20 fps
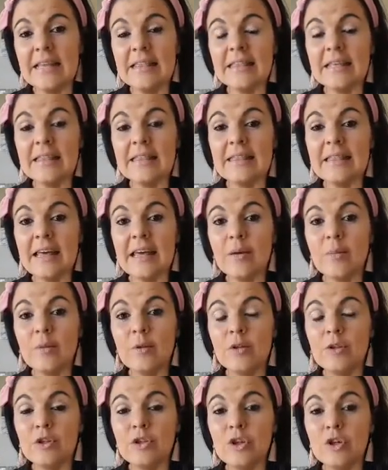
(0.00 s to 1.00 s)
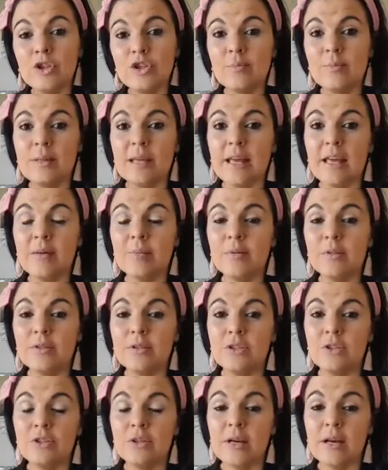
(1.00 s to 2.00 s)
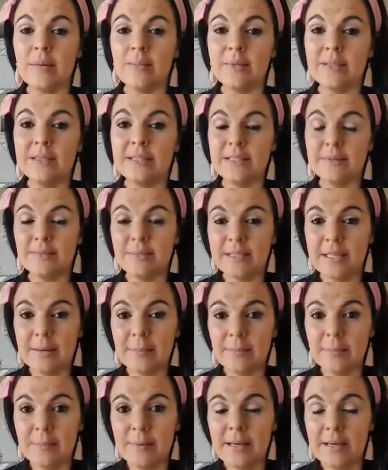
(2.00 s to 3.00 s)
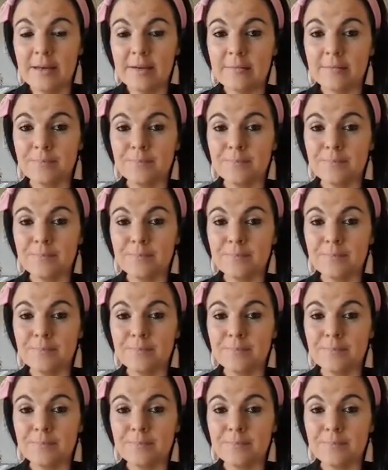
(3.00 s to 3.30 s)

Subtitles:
that they will not be able to come in September